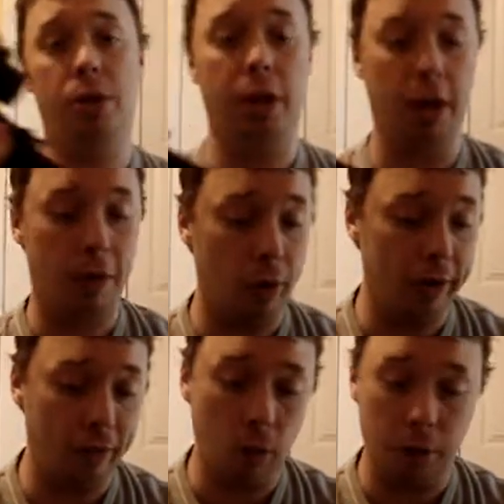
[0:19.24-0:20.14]
in at
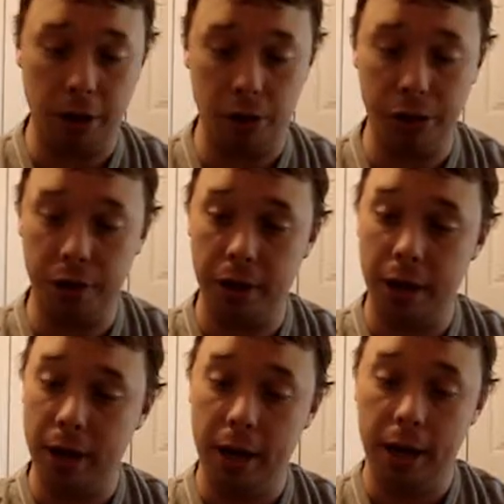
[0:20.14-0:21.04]
34 inches.
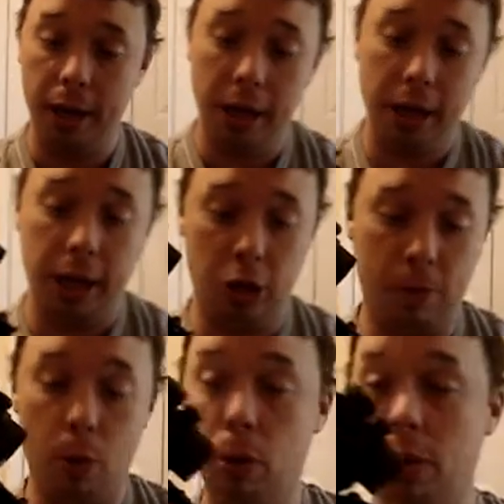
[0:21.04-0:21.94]
It
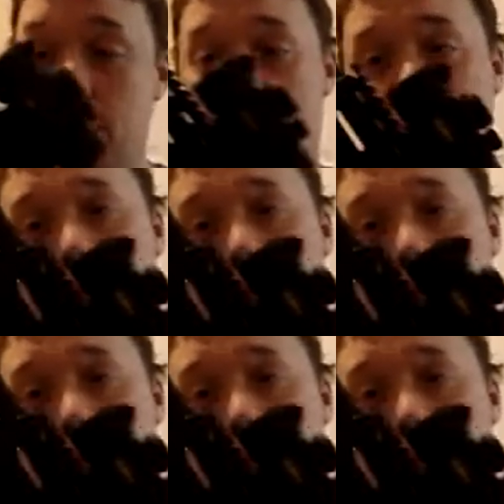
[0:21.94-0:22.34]
sports a